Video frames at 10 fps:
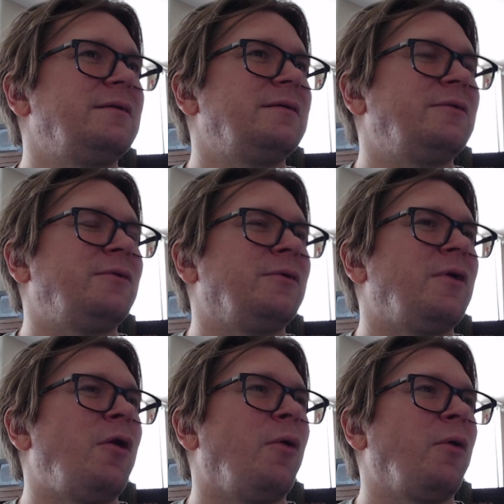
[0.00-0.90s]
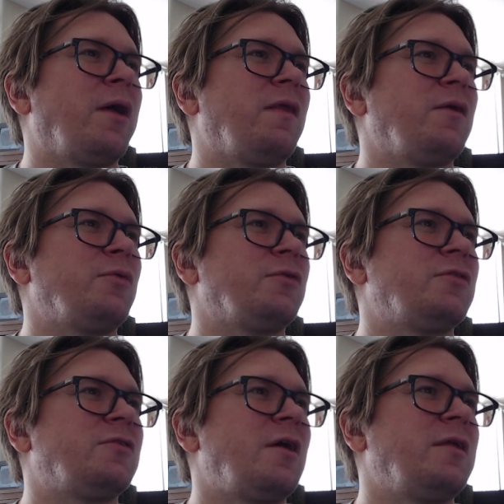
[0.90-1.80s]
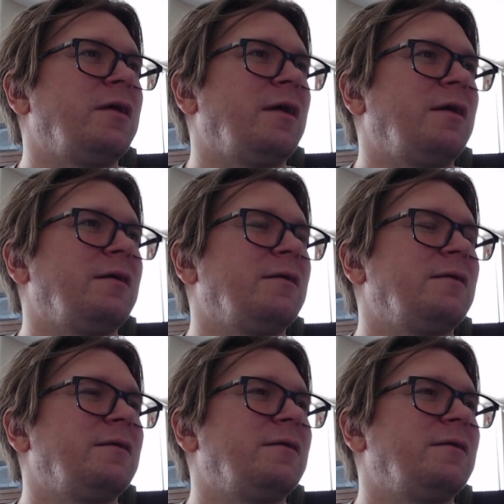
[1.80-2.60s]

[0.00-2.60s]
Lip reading: Or oh, okay, they were studying